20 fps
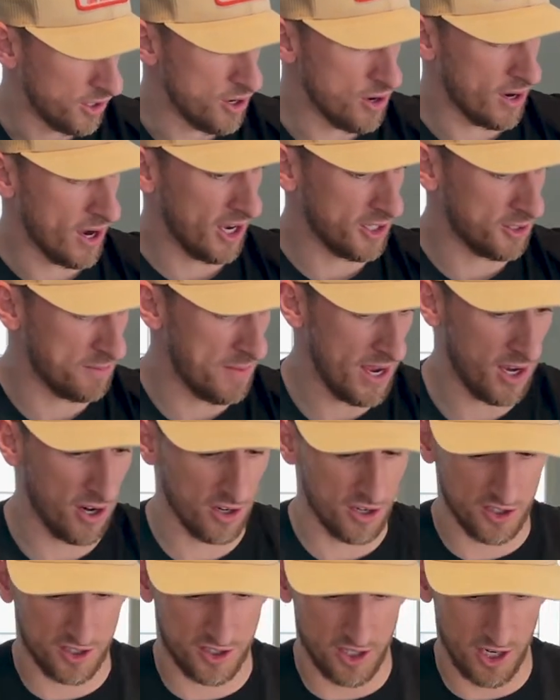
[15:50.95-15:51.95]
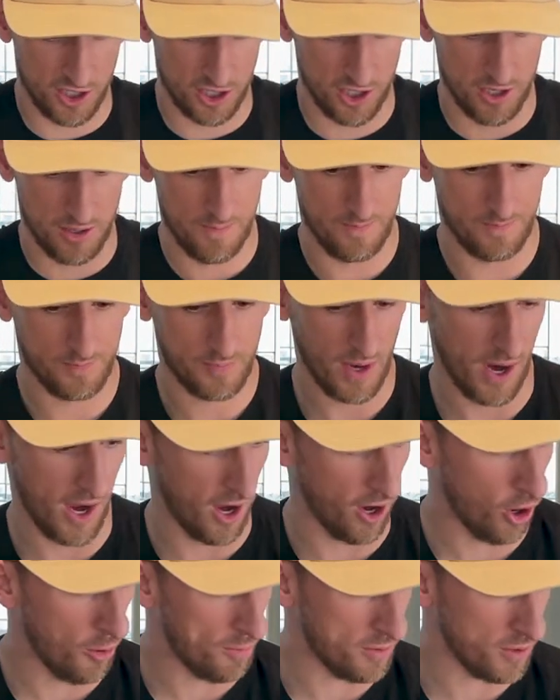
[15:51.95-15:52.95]
you guys make your decision. I
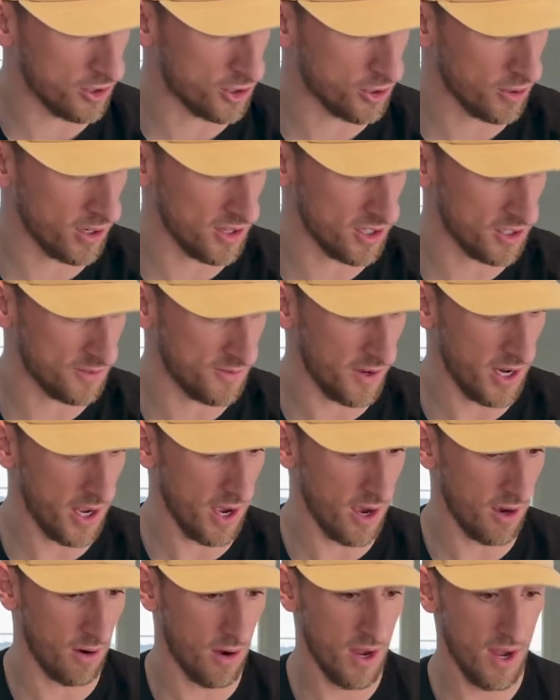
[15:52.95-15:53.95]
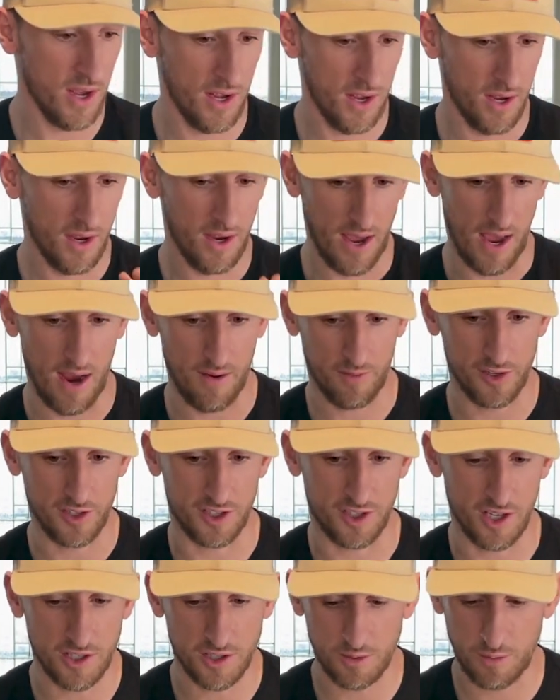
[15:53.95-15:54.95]
hope you enjoyed this video. Every
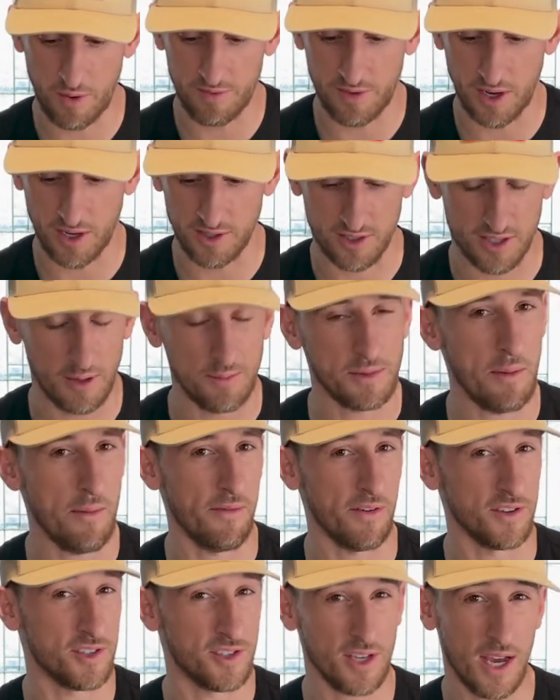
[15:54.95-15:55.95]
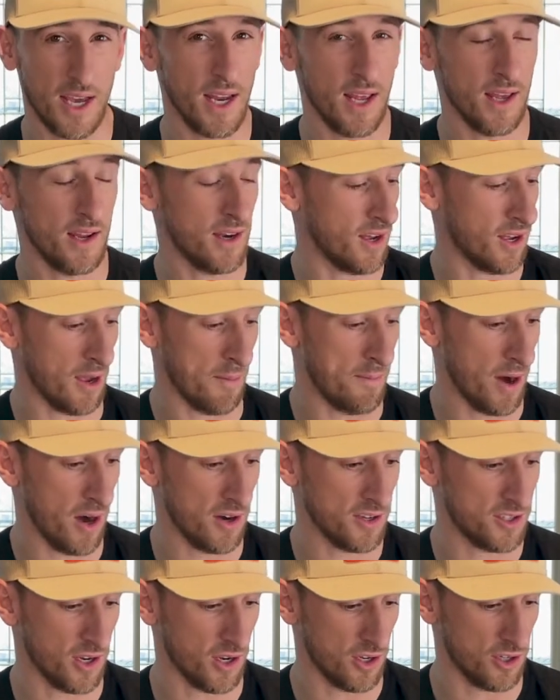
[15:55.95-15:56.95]
season we've done some type of a sight in, a
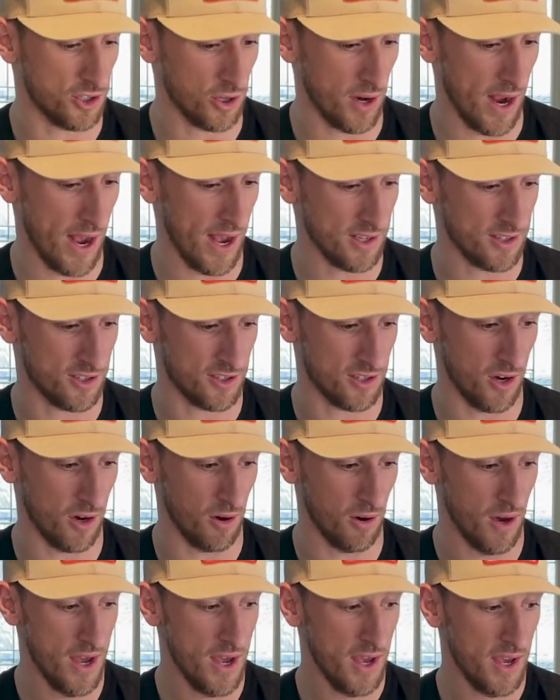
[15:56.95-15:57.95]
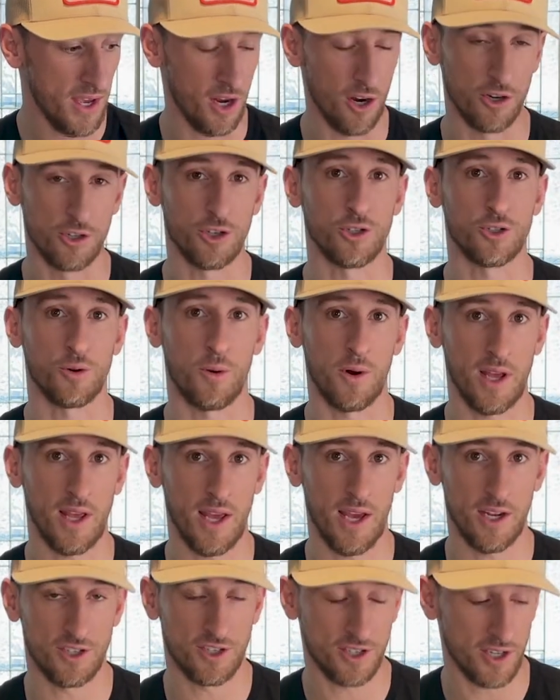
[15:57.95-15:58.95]
comparison contrast. So here's your 20
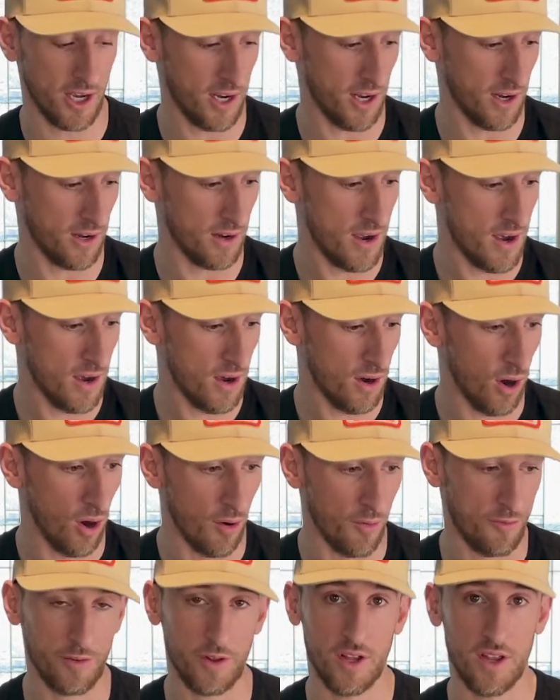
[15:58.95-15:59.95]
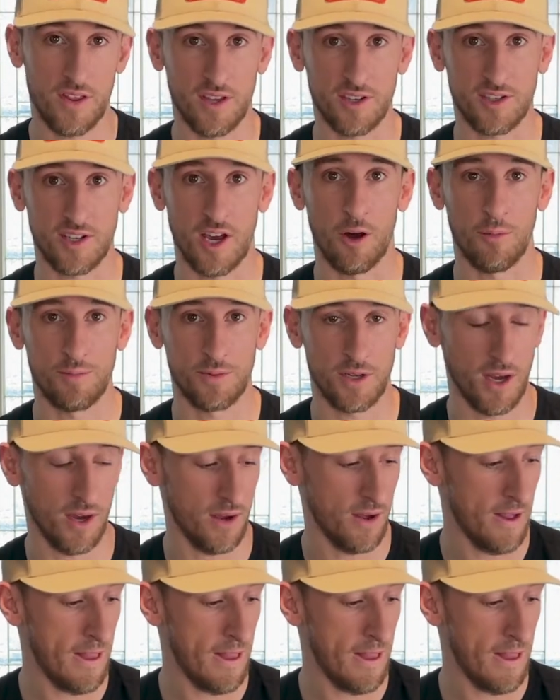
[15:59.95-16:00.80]
gauge sight in. Hopefully this helped you.